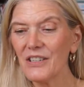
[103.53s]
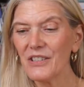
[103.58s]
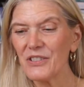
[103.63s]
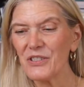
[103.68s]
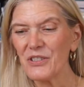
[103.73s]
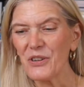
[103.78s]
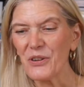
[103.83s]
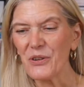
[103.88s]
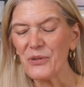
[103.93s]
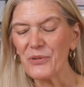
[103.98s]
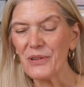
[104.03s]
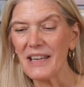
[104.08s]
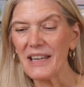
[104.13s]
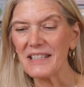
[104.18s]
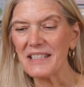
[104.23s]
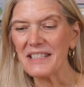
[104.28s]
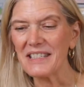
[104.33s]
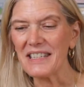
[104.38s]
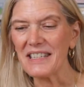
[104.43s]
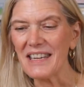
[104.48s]
So
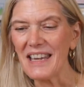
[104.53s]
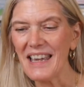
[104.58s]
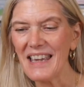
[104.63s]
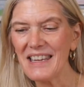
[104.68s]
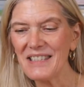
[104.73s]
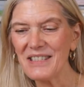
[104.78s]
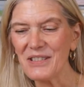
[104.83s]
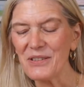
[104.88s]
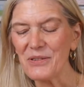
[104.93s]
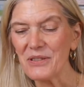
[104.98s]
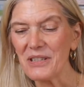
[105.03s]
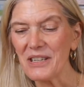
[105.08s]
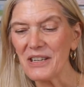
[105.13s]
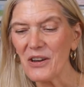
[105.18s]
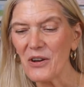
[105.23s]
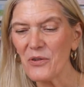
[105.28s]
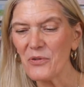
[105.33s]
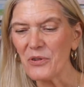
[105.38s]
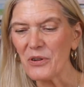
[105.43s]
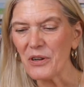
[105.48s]
let's see. Hey, Susie.
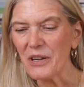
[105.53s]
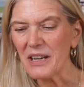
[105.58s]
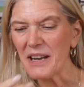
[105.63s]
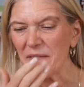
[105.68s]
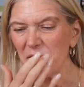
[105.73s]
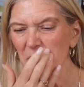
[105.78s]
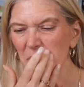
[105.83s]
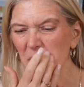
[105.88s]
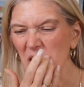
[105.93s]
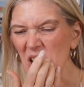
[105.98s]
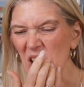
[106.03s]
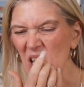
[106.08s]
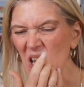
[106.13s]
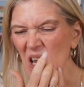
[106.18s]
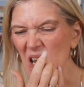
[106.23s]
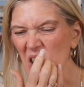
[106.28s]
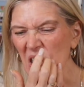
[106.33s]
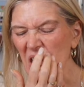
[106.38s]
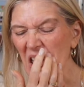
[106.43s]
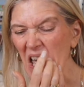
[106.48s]
Oh, good.
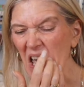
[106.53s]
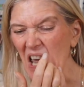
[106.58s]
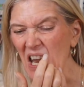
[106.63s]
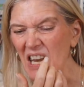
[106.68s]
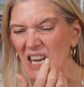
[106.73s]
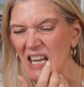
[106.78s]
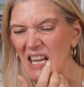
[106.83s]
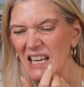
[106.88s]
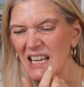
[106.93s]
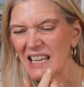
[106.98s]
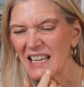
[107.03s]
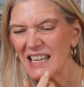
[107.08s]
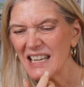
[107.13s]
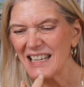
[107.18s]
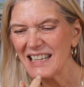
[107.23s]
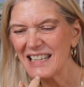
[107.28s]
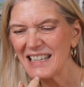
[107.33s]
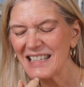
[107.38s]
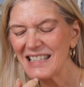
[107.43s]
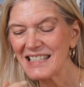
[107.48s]
Everybody can
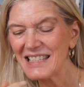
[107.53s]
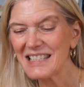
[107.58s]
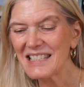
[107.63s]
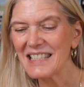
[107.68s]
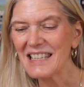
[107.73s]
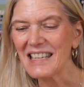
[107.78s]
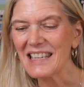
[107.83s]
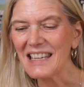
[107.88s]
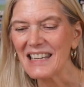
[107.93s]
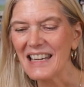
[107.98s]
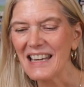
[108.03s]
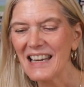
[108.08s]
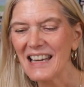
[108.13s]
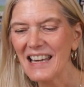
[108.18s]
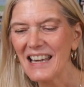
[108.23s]
see.